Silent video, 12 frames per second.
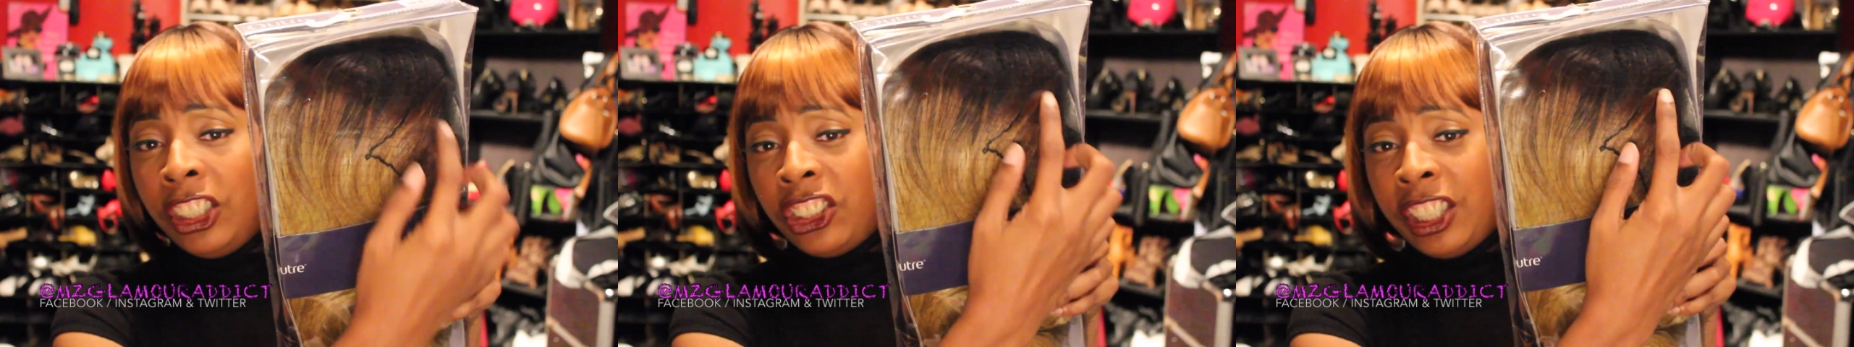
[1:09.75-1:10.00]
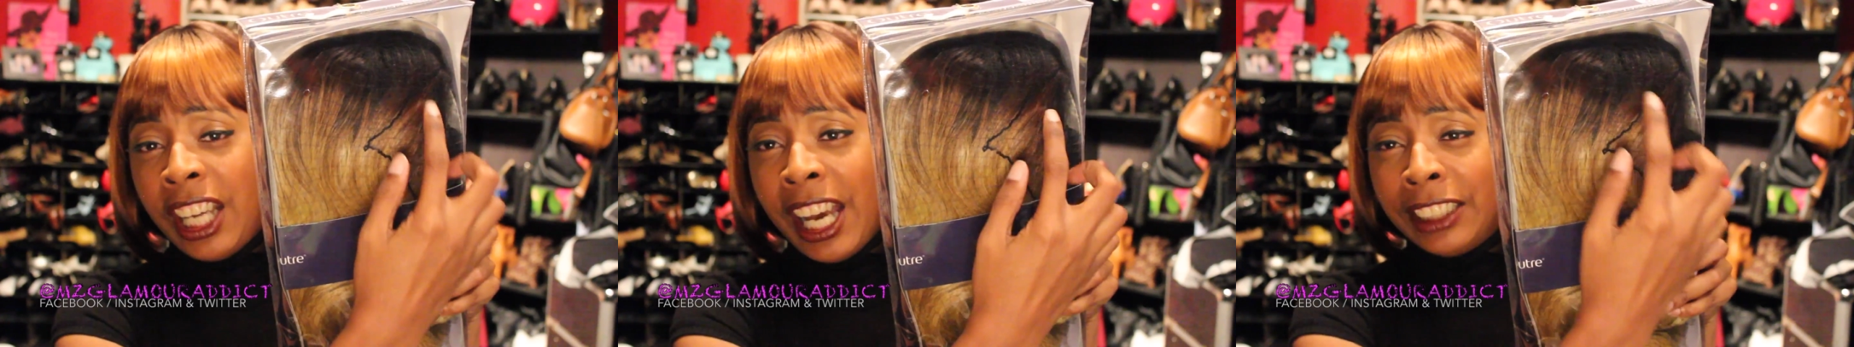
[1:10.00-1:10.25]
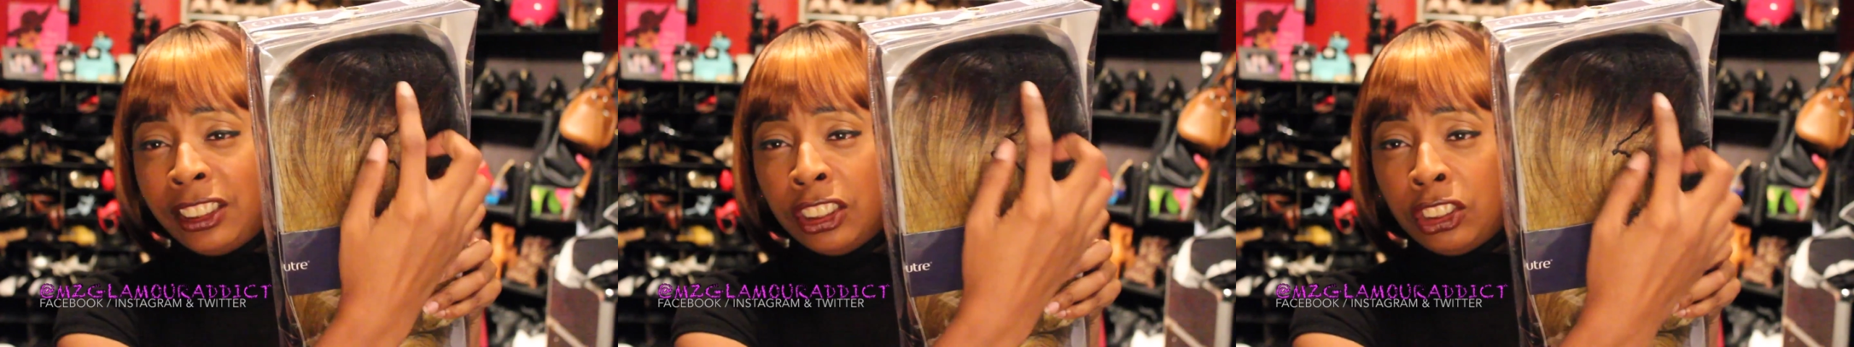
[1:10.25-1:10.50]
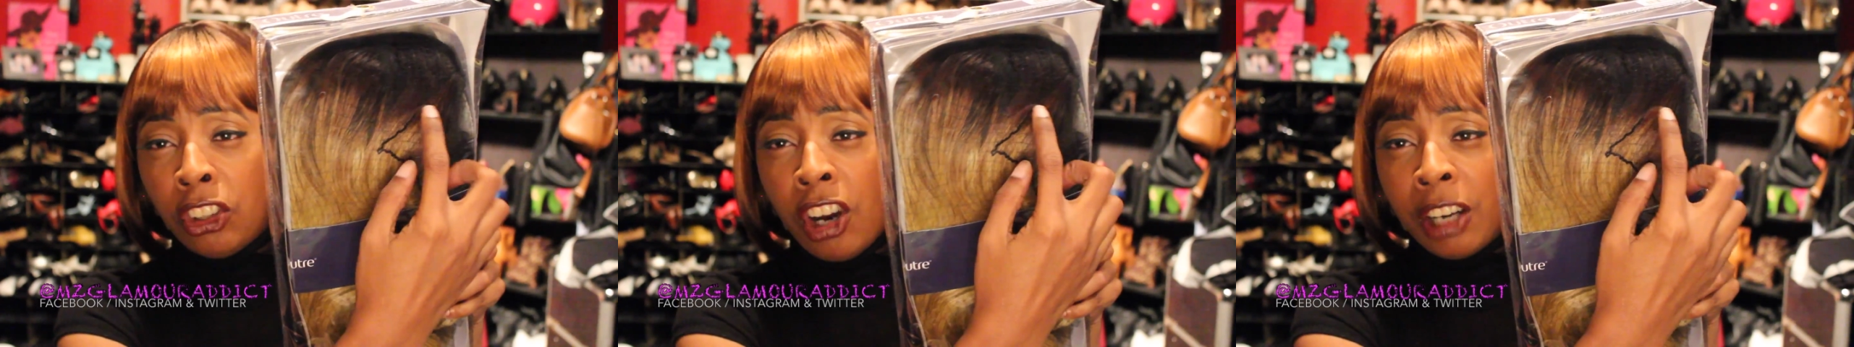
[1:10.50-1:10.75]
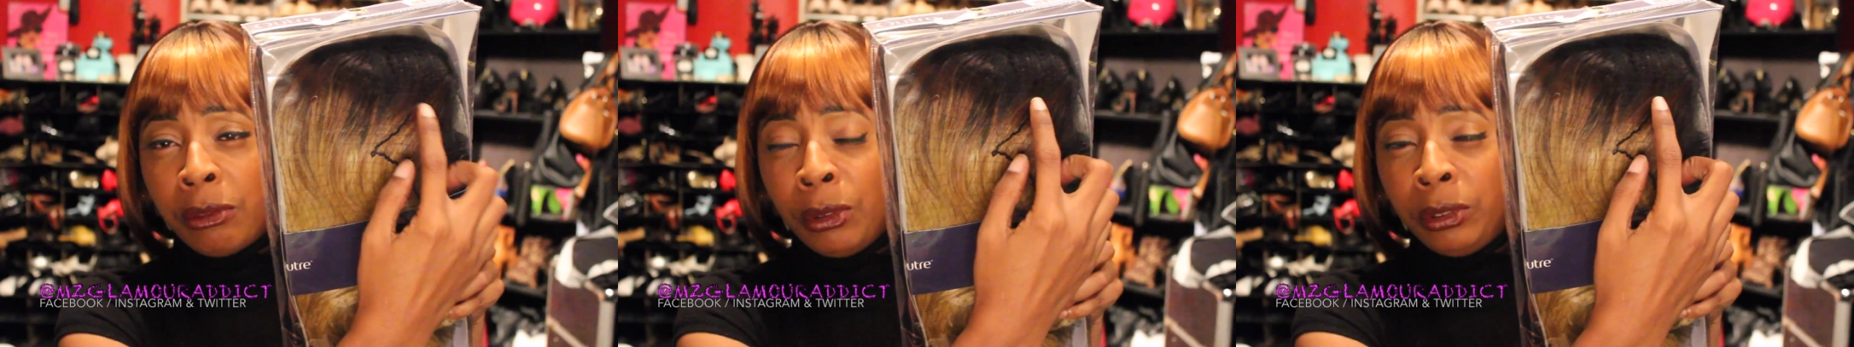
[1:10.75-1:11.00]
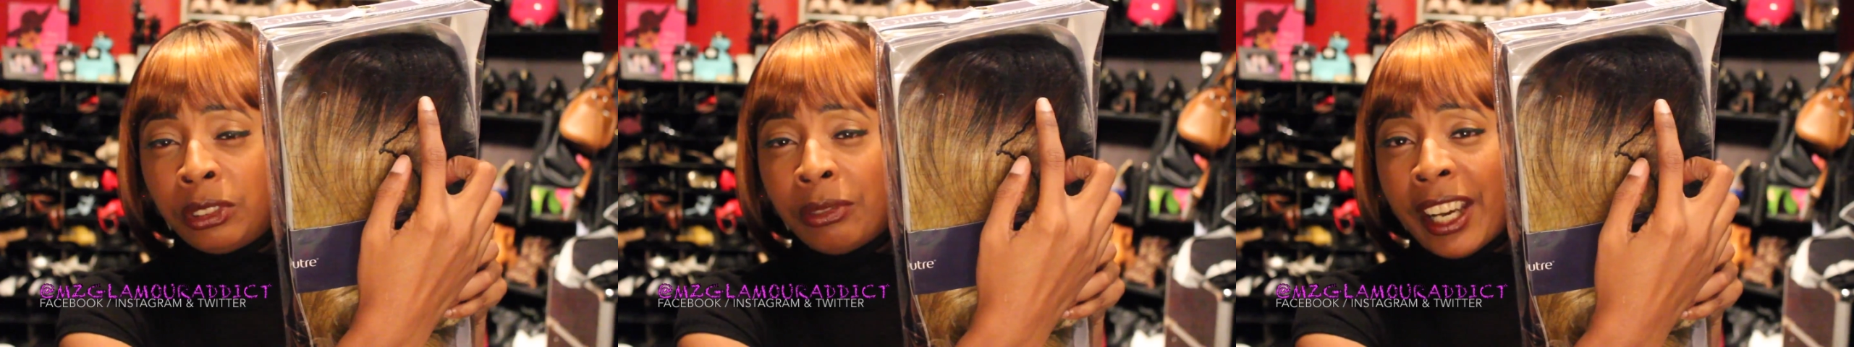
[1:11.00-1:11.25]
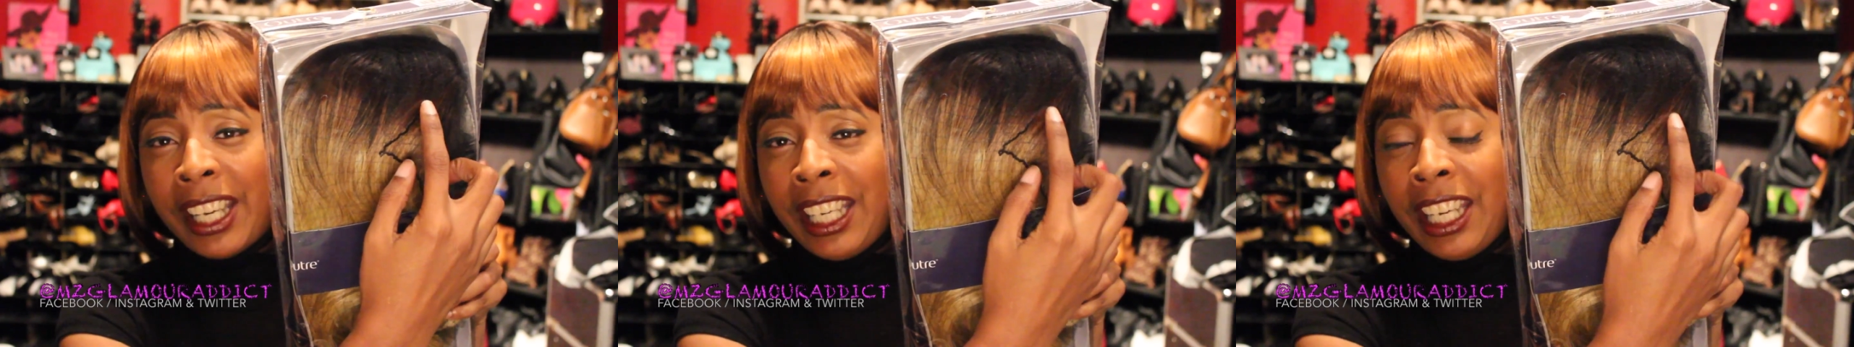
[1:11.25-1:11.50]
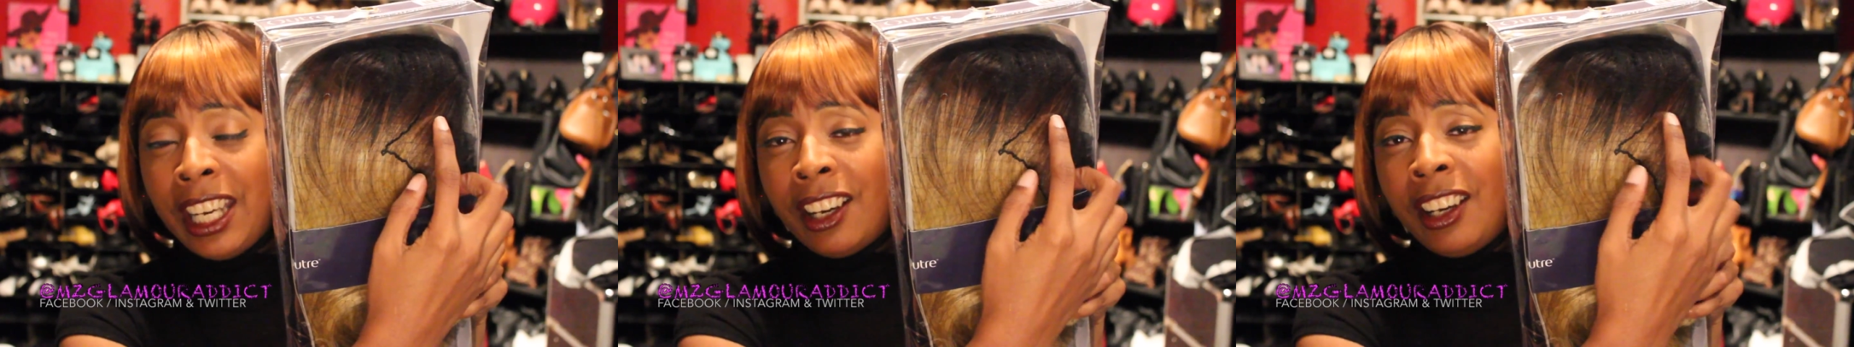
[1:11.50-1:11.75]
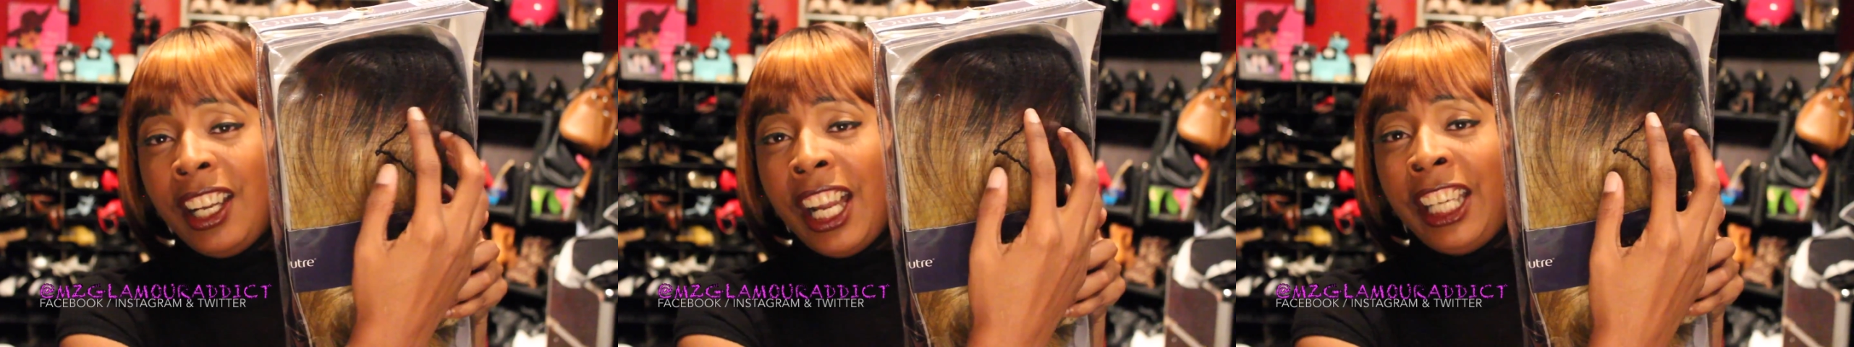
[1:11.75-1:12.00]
She has the dark roots right here